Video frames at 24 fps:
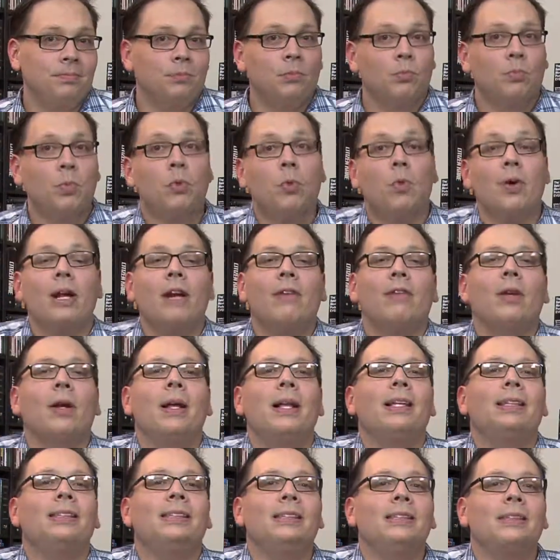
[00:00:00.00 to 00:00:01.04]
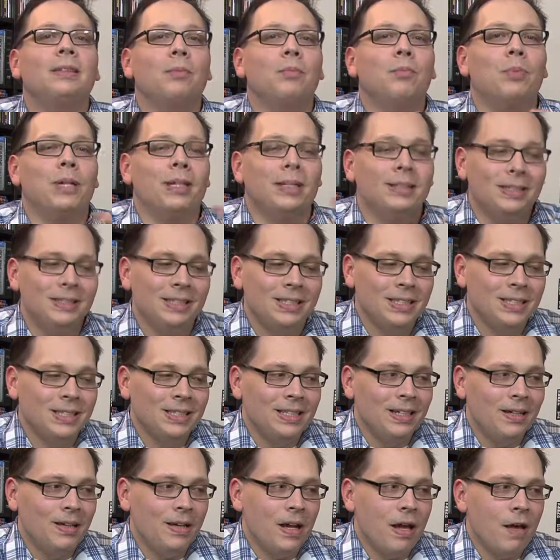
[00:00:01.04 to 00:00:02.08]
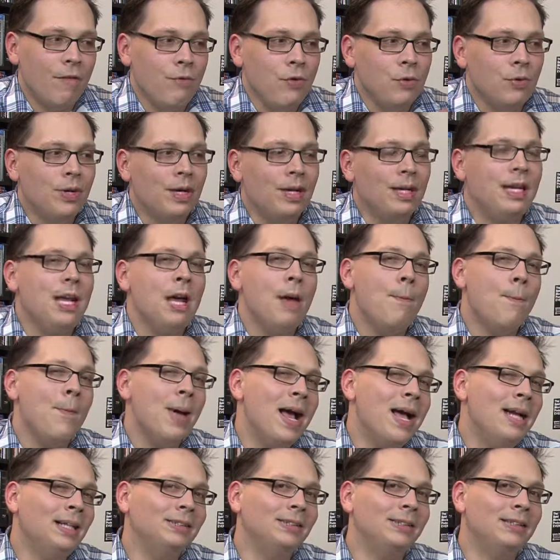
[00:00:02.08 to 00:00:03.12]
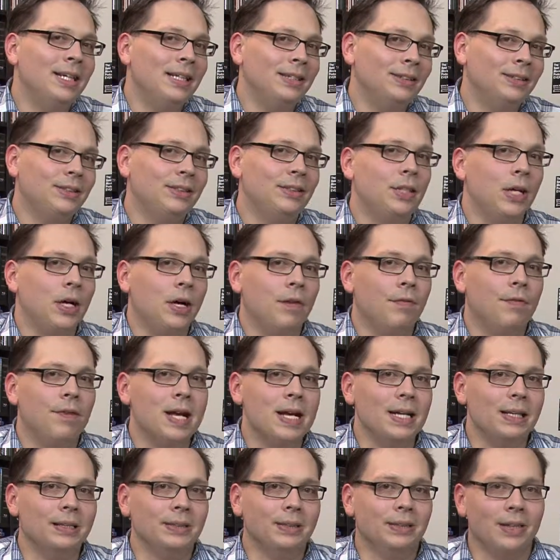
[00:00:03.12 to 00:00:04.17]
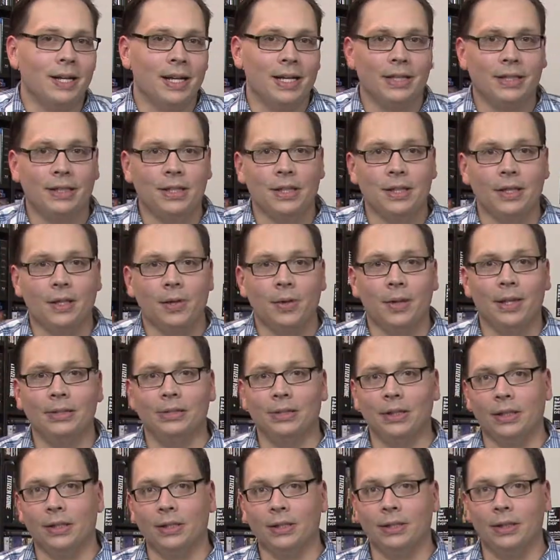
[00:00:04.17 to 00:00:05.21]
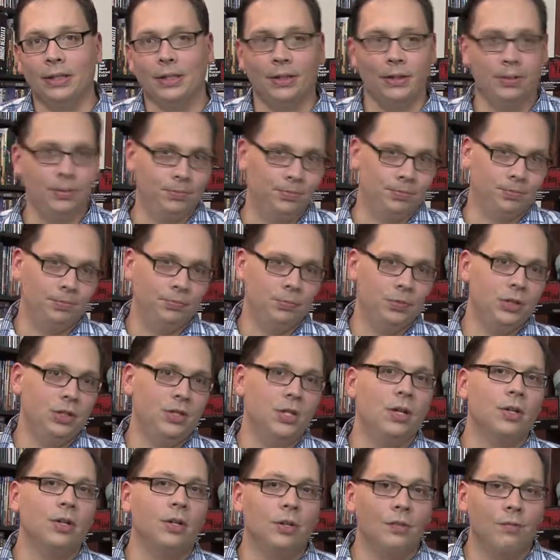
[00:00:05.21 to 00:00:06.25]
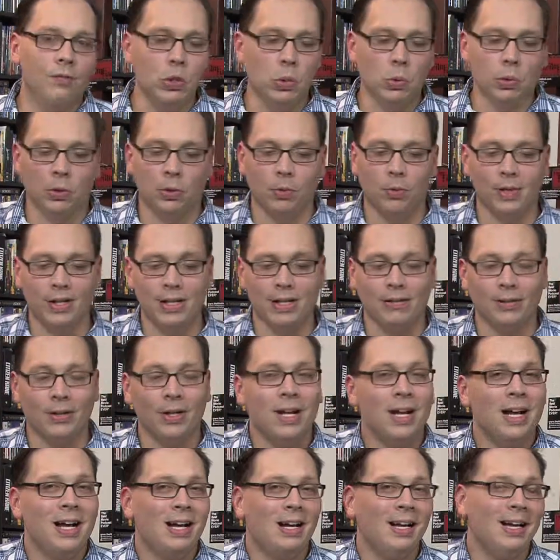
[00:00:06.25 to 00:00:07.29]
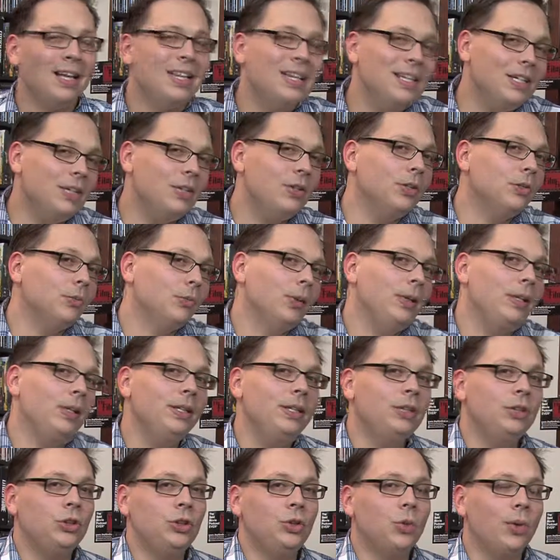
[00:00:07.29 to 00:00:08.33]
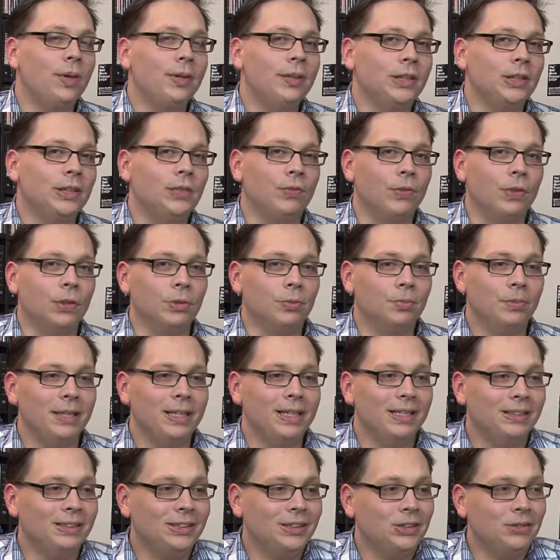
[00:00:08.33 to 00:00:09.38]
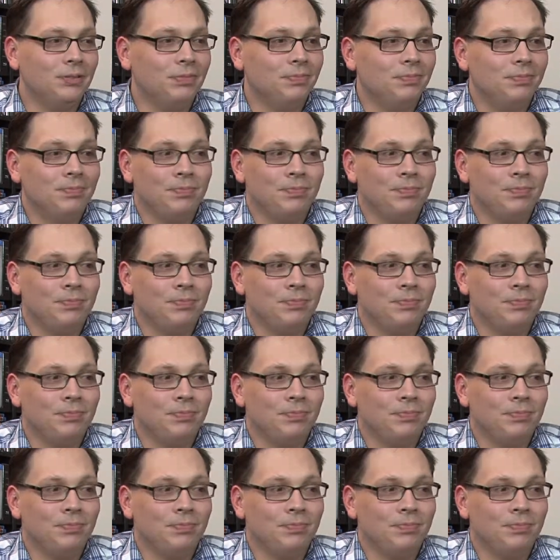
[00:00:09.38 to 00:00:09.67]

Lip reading: but whatever. But if you can get past that stuff as like as a younger viewer or whatever, I think you can really enjoy this film. It's